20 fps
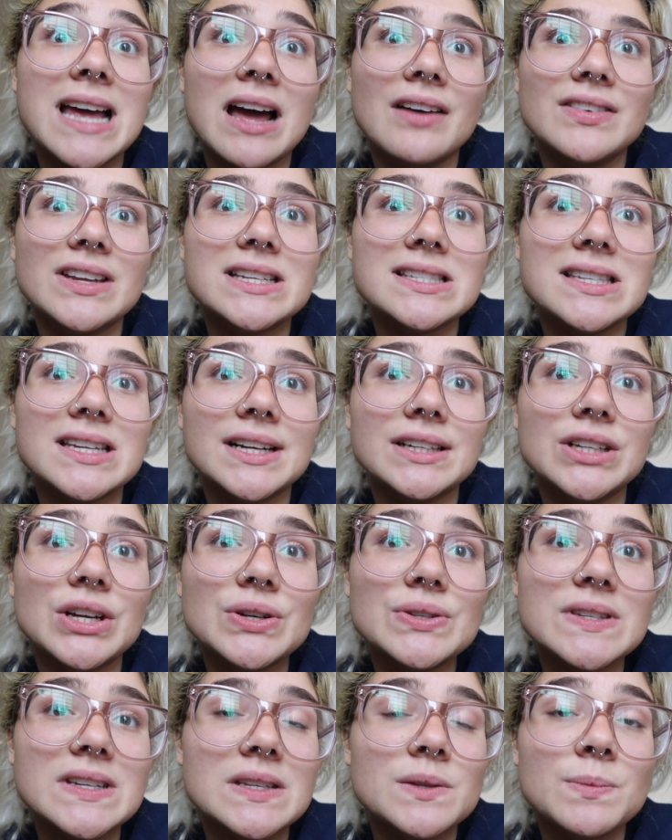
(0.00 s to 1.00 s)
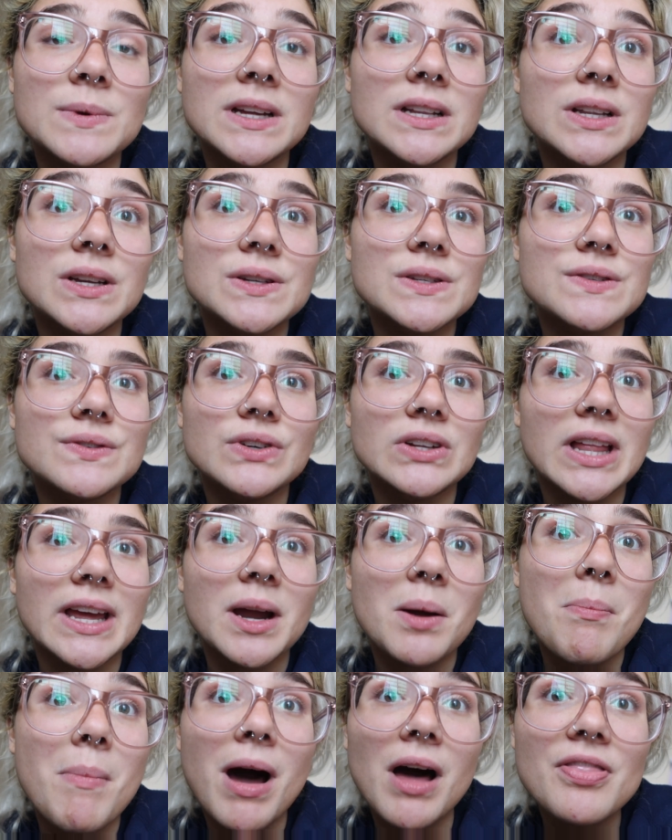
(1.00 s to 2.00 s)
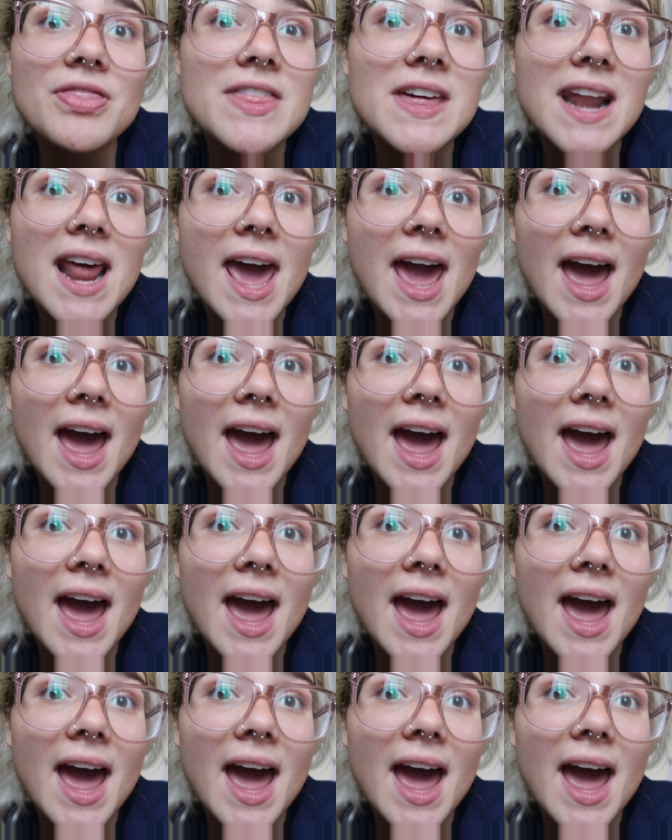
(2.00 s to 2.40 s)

obviously closed. It's been closed for, like, a month and a